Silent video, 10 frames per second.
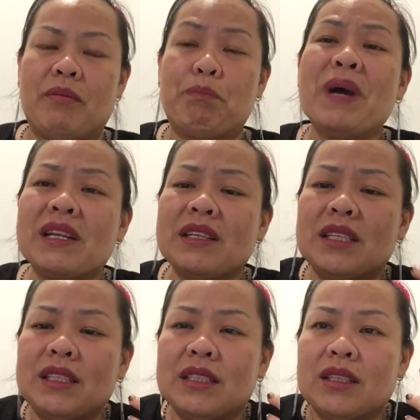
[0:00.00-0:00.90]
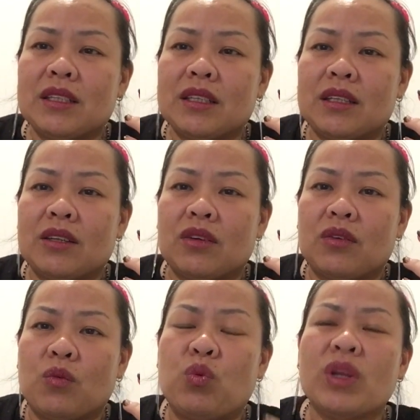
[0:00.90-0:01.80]
But
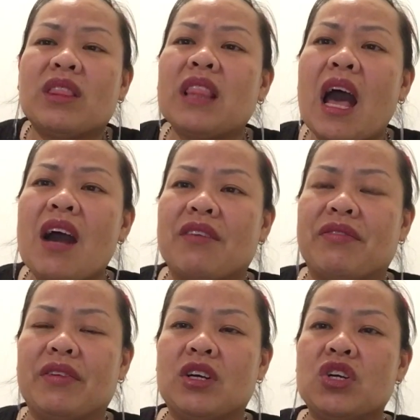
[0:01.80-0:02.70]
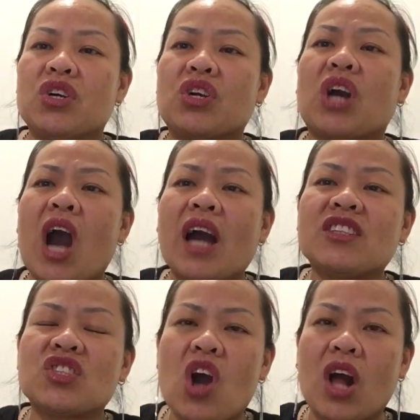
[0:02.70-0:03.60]
with love,
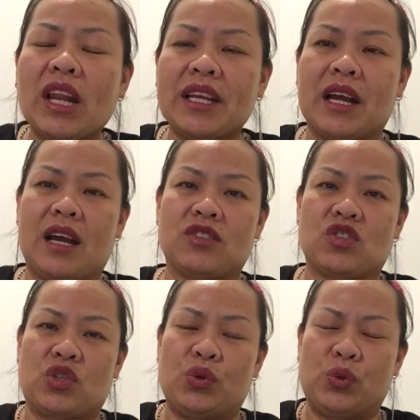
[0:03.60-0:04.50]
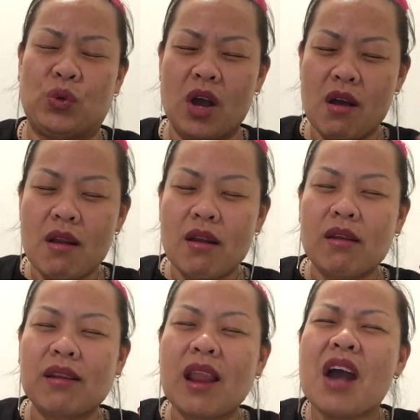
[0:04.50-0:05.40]
God's calling us to
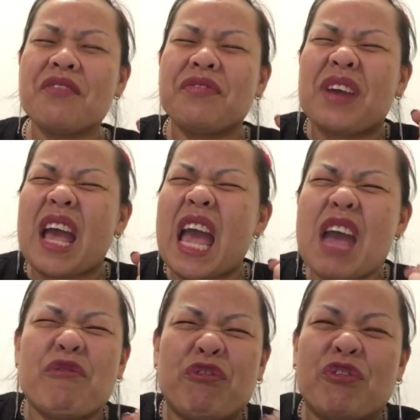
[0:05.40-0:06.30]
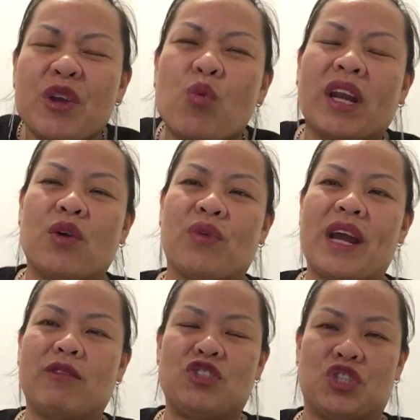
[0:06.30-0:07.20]
love everyone
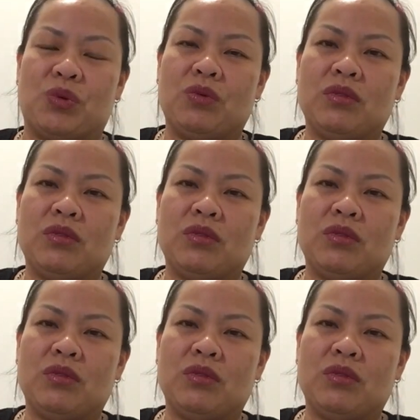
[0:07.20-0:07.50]
around you.